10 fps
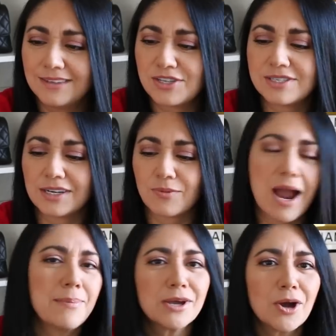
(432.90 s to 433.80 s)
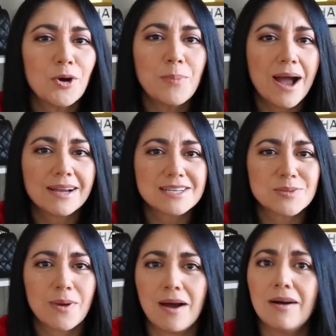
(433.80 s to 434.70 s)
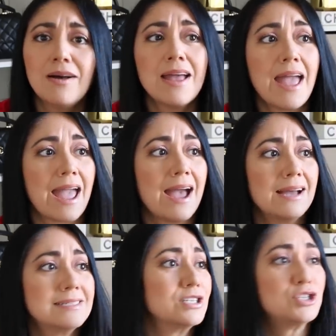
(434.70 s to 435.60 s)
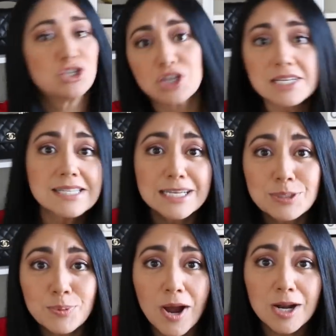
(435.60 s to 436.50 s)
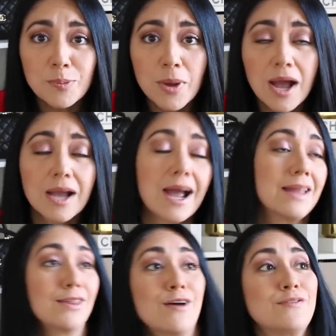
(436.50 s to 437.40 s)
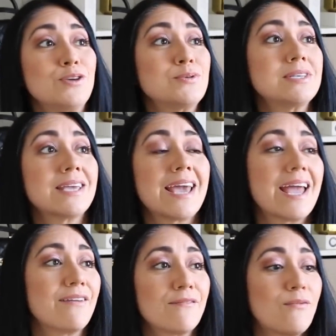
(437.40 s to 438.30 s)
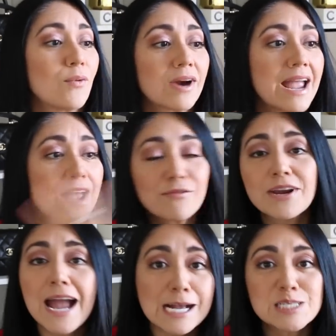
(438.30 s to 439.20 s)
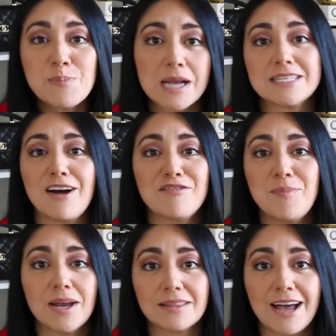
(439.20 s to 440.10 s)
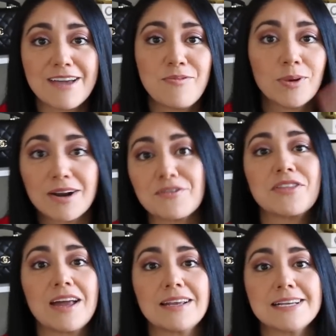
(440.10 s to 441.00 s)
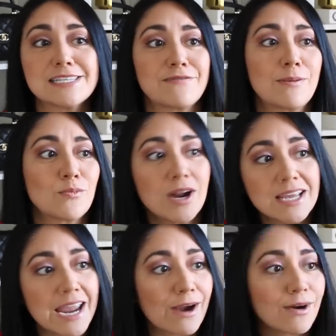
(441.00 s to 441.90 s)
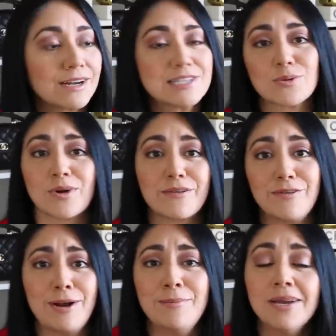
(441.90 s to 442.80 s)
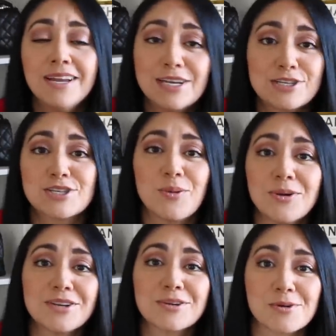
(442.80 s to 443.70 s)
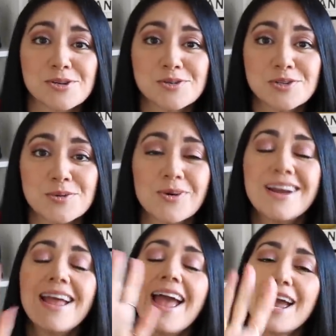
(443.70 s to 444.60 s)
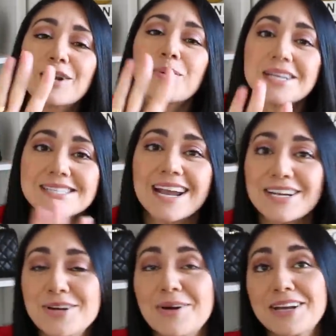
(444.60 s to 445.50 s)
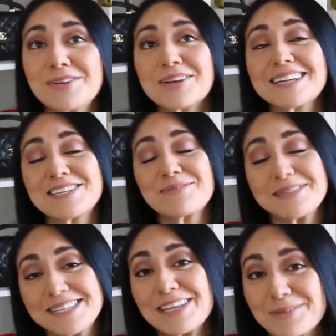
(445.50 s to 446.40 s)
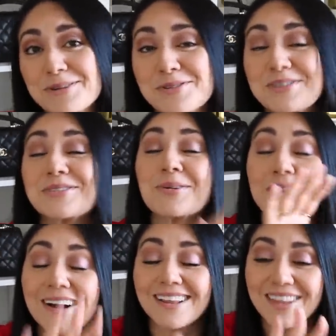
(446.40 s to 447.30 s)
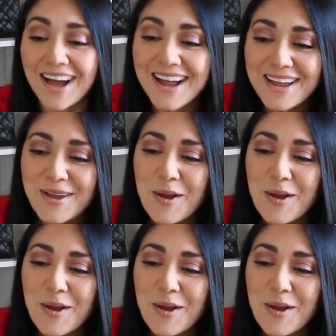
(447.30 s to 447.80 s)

just a grab and go bag as well. And just like the Prada bag, I love using it for every aspect of my life, whatever that is, if I'm running errands or if I'm just going to the grocery store. And quick side note, I know you guys hear me say the grocery store a lot,